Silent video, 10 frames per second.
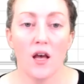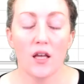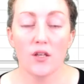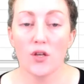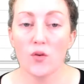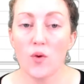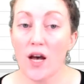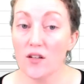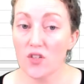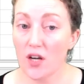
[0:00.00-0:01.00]
You
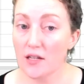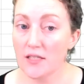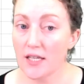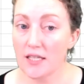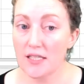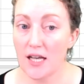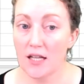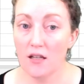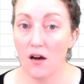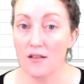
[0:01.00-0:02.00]
add charts in
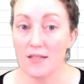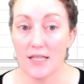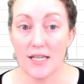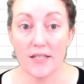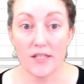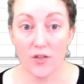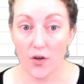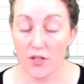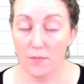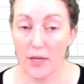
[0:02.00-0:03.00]
Excel on the
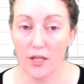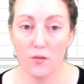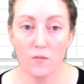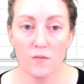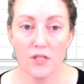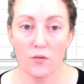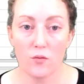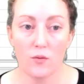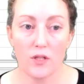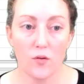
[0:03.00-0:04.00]
Insert menu, so
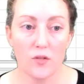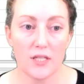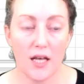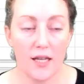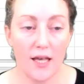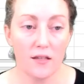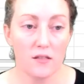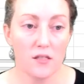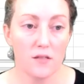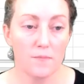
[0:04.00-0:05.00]
we'll go to that
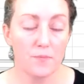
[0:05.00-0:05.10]
next.